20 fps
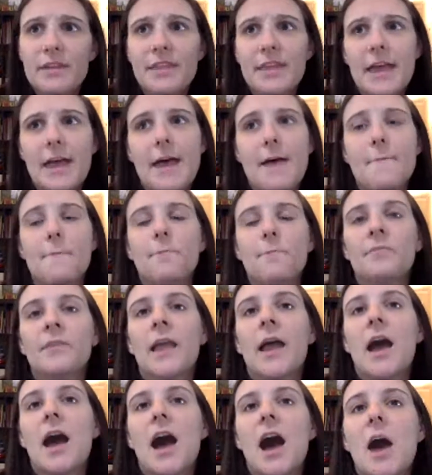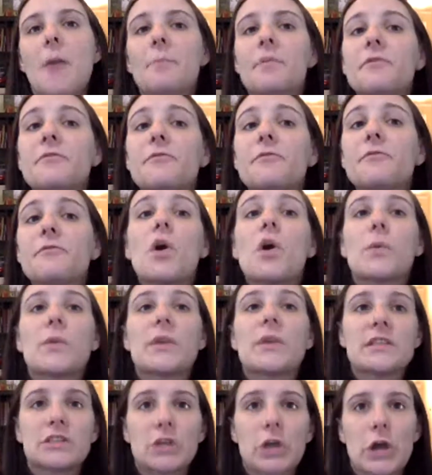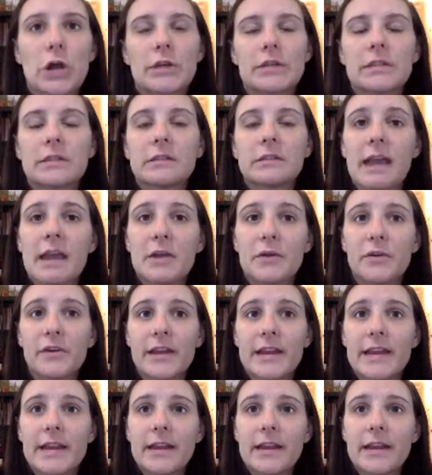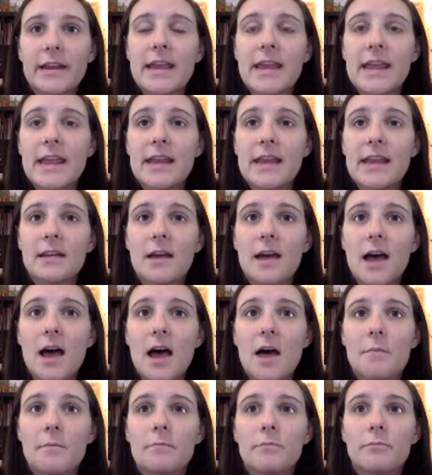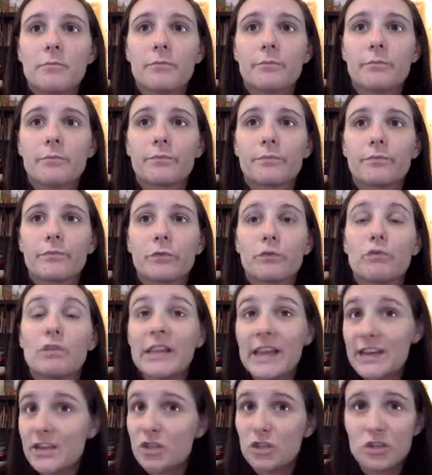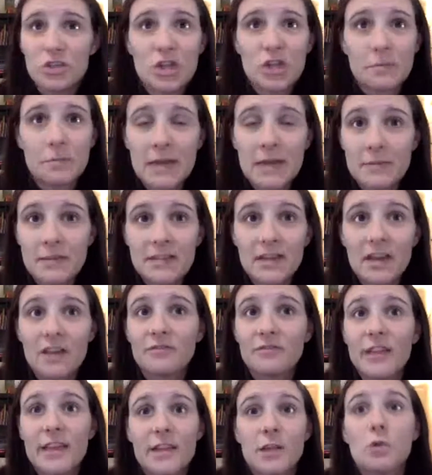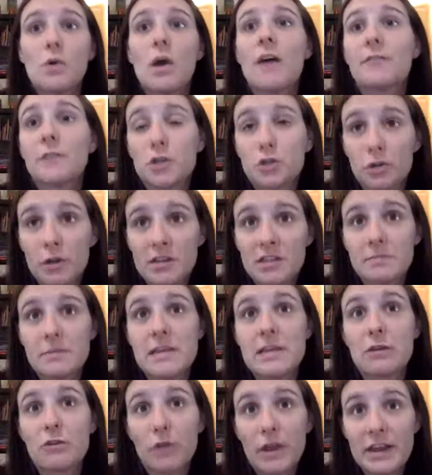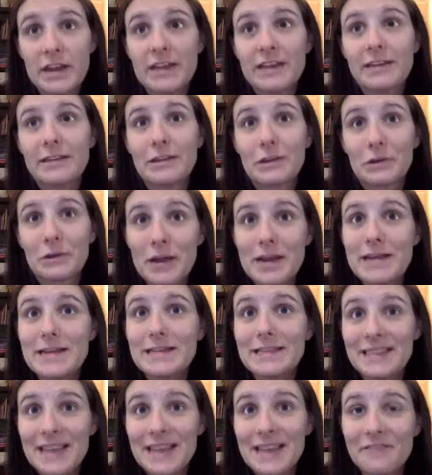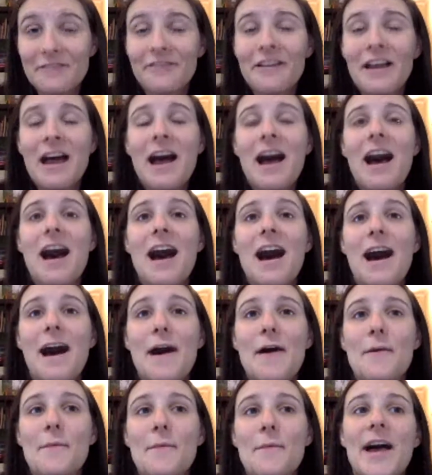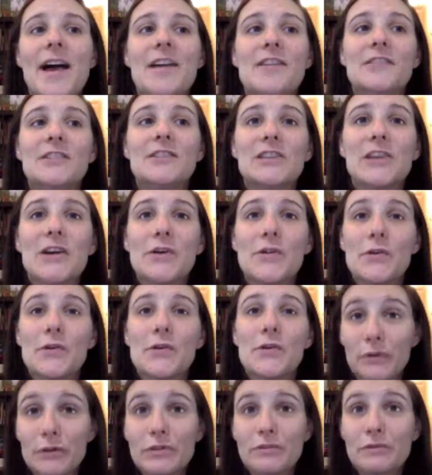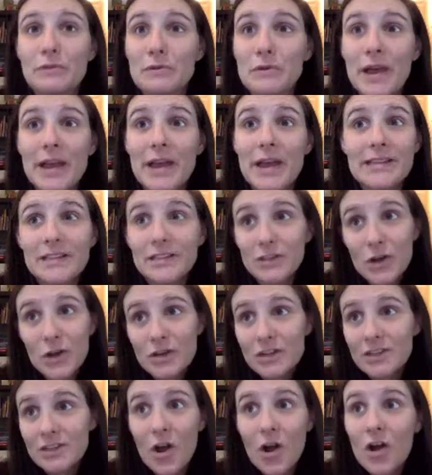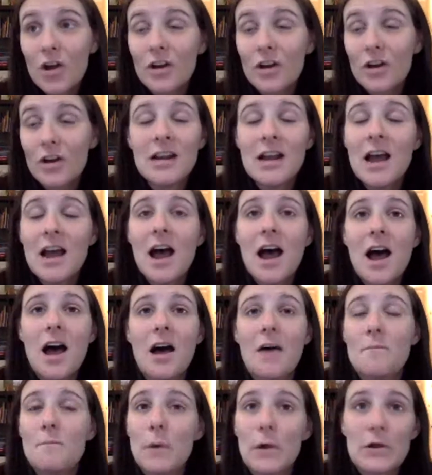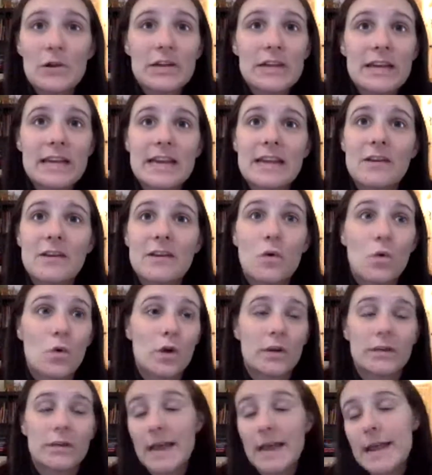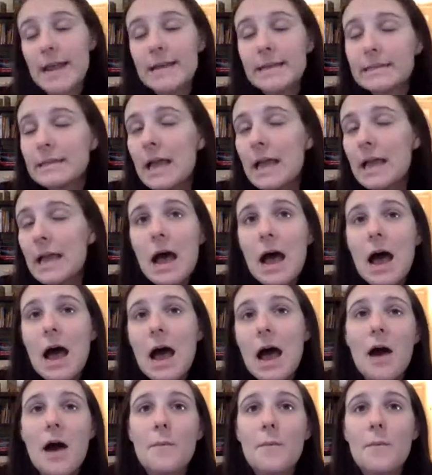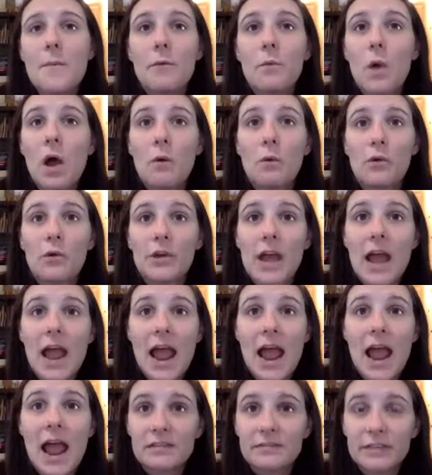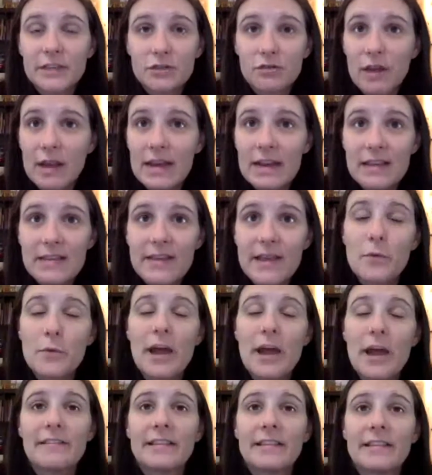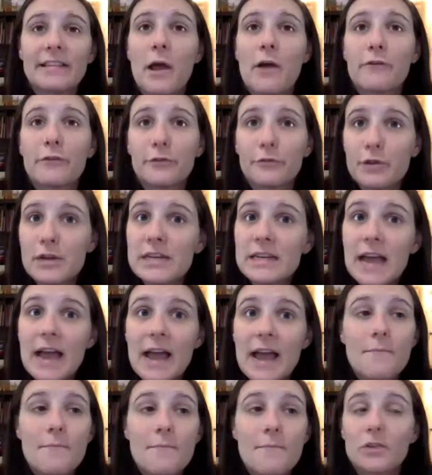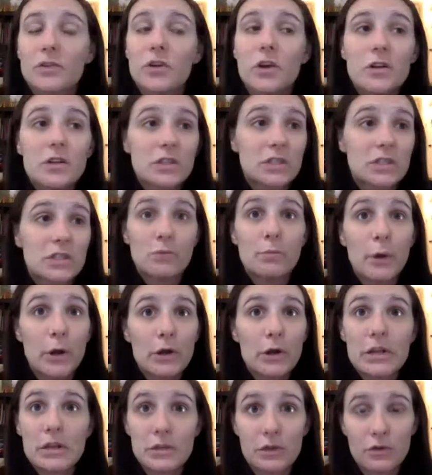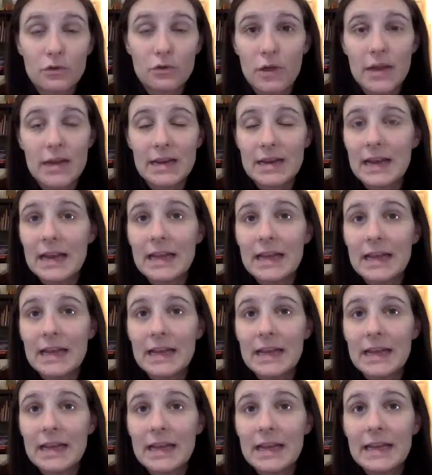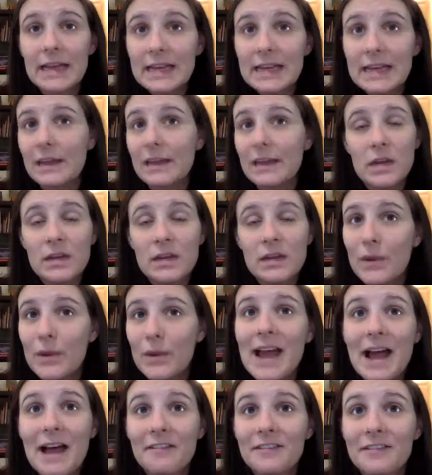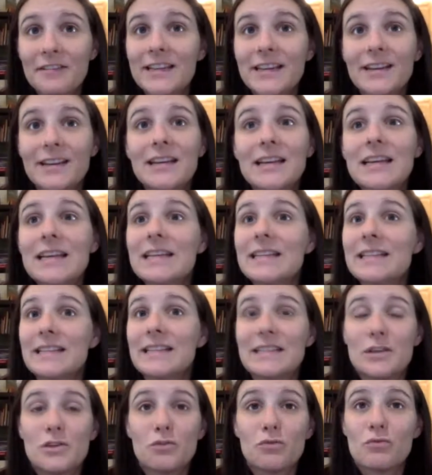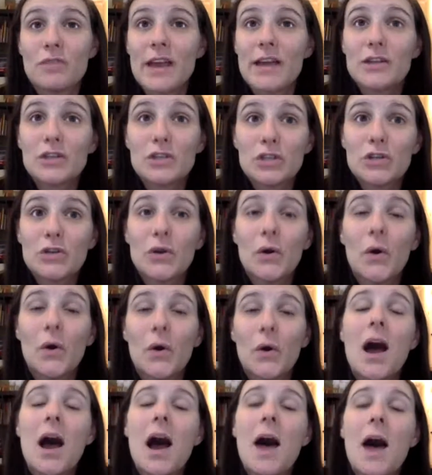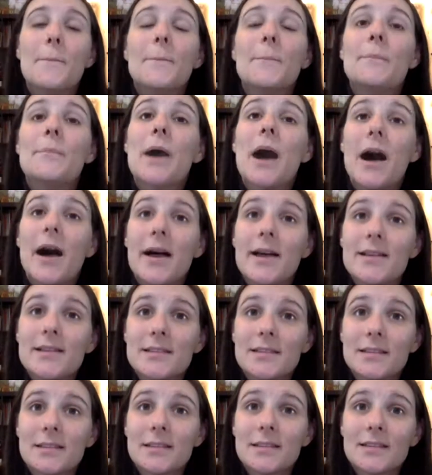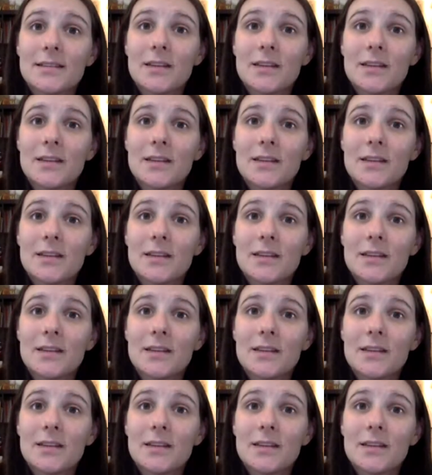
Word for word: building stuff with them um, before we start layering in um, relationship type stuff like you have to trust me, the crate, the crate is safe. Um, and so those first few nights, the dogs are um, barking or days. Um, while we're not actively training them or having them out for free time, like the dogs do bark in the crate, and I get it. Like we we have to to sit through that too. But